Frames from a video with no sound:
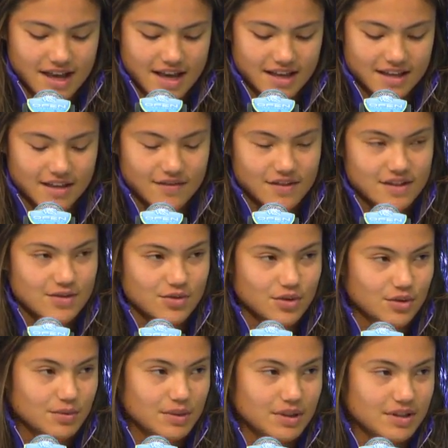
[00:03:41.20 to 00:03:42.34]
give this
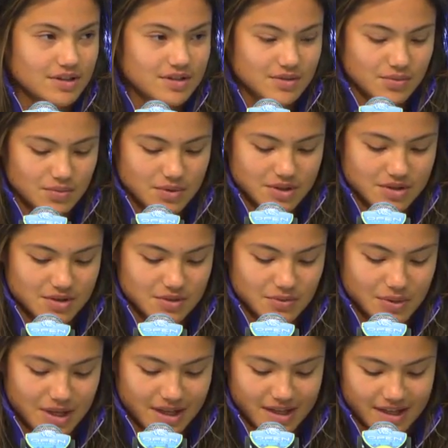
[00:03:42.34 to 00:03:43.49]
tournament a
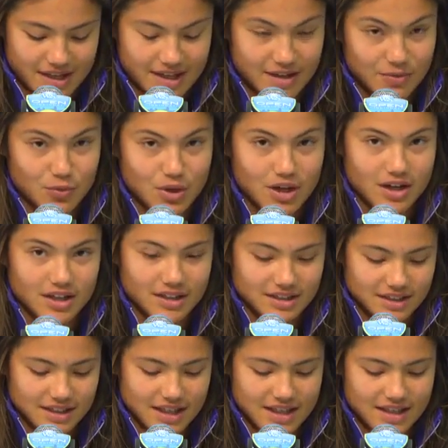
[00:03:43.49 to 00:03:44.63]
swing, and it worked.
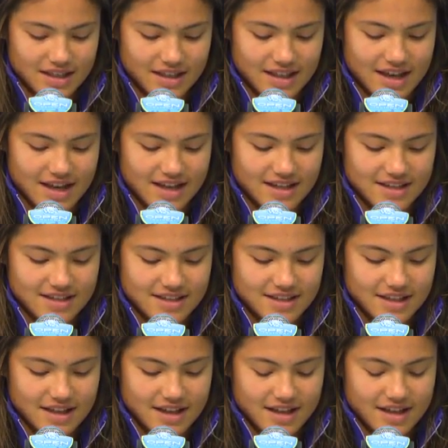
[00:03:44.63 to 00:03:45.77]
And I think that
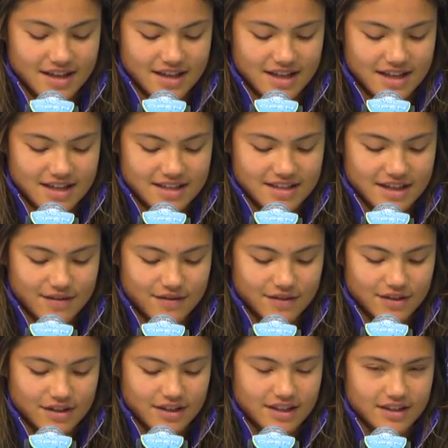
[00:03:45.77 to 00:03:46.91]
it is
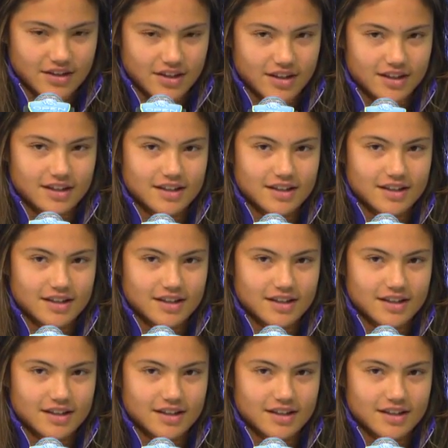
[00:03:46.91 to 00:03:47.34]
definitely like